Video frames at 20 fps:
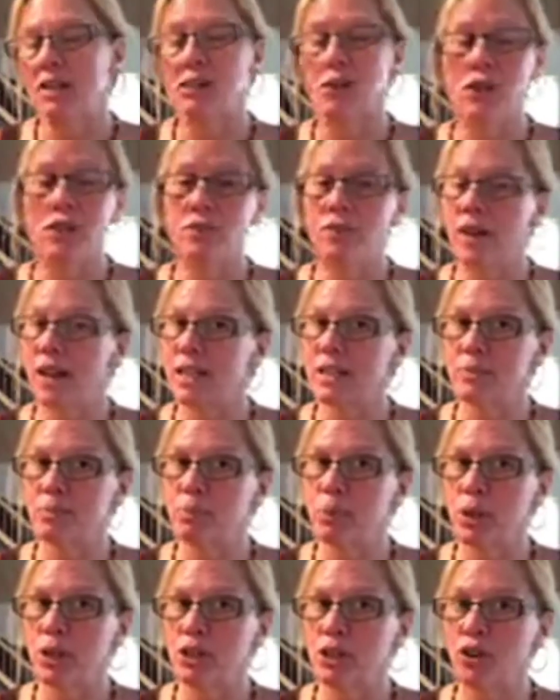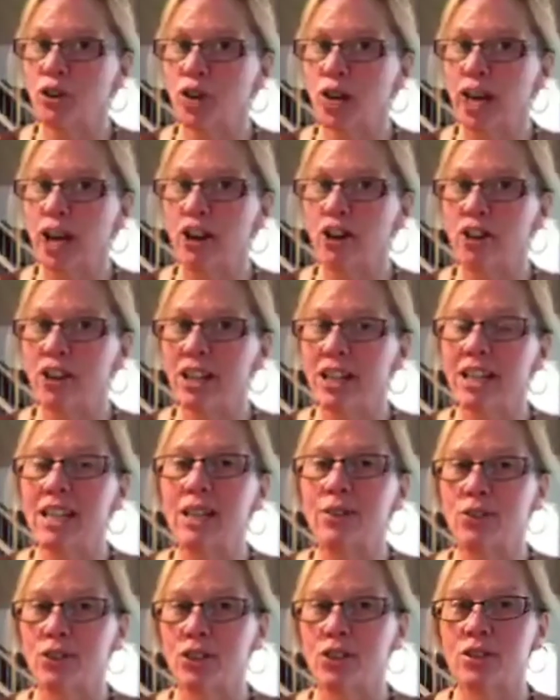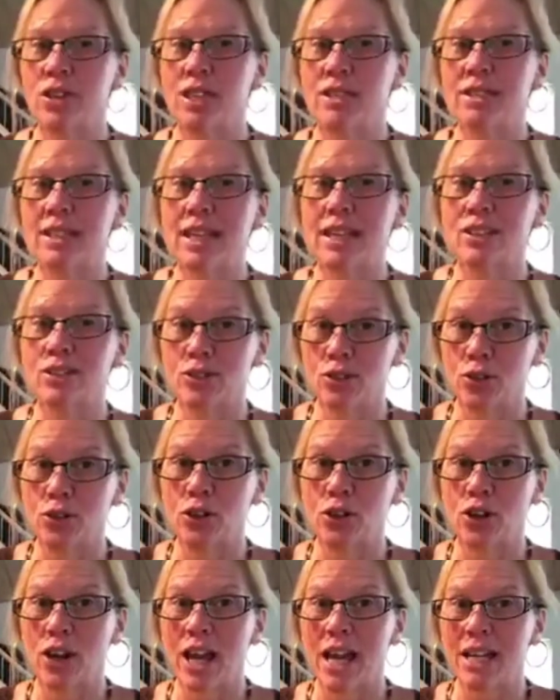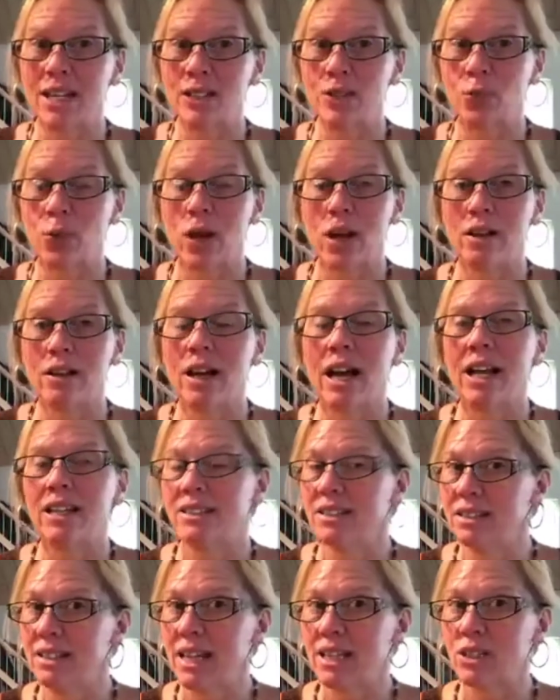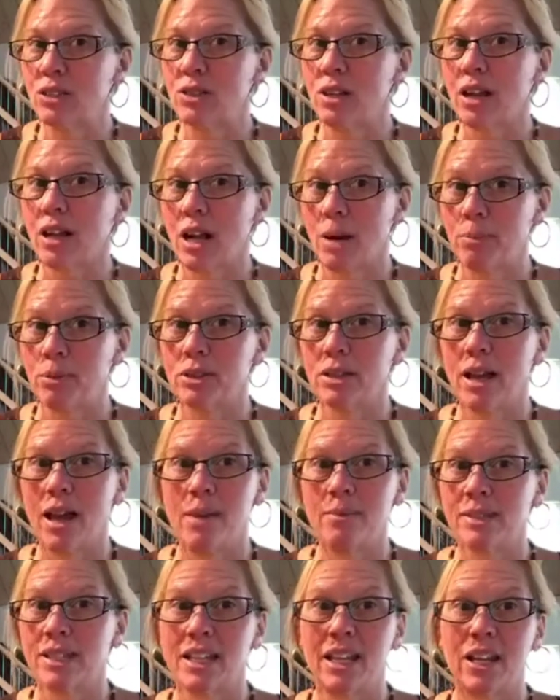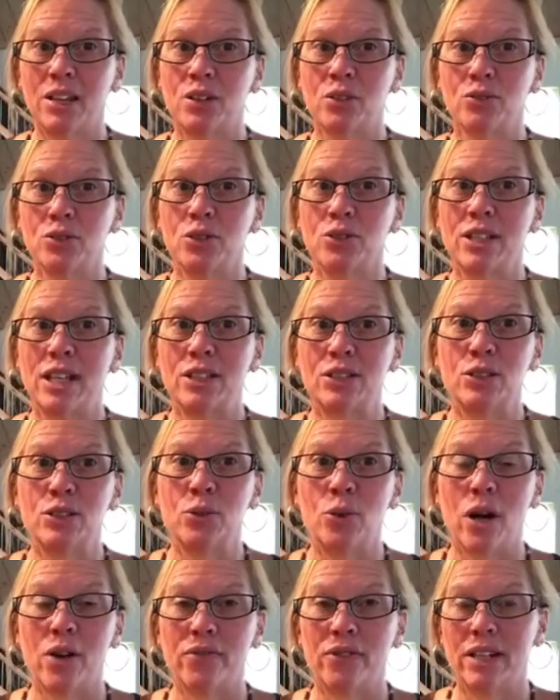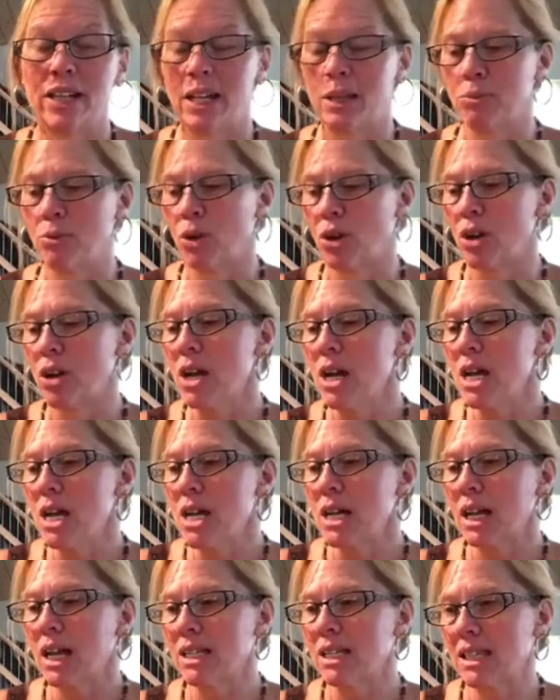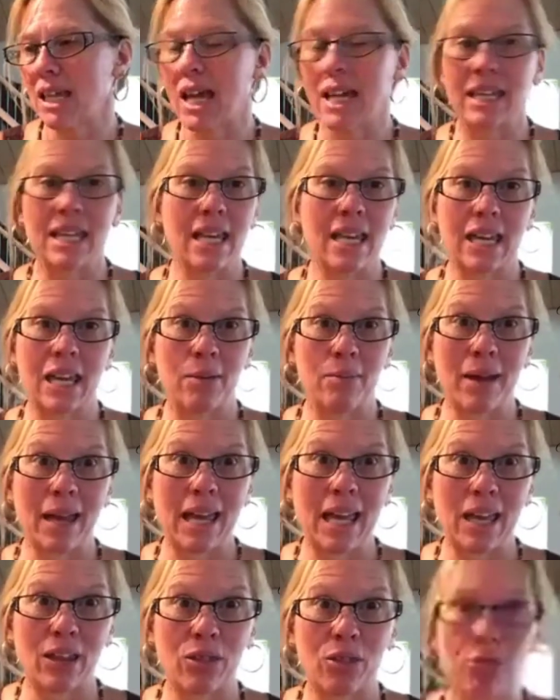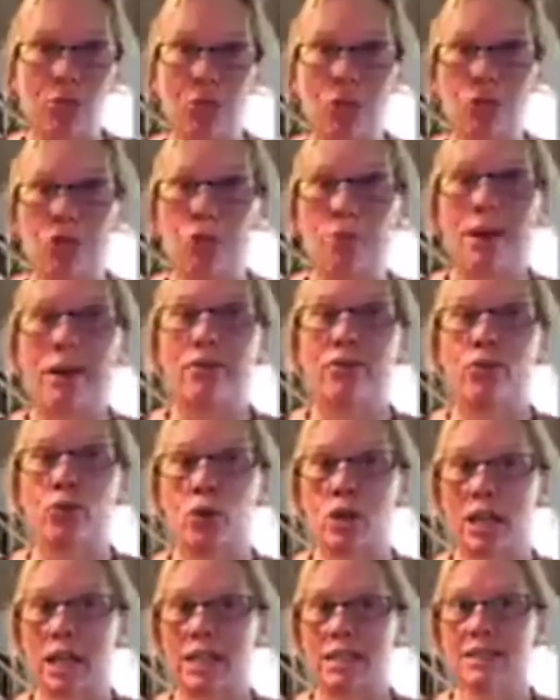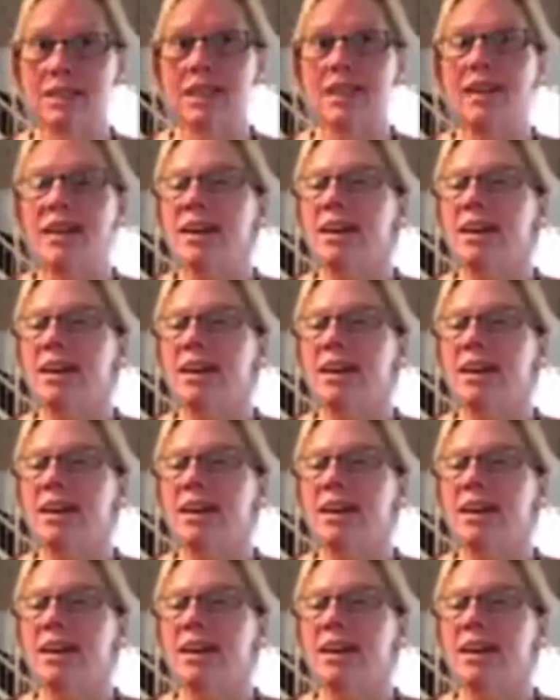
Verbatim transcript: I don't advise putting your hair in it, even though they say to soak your head as well. I did that a couple times, and I don't do that too often anymore because I can't get my hand through it for about four days.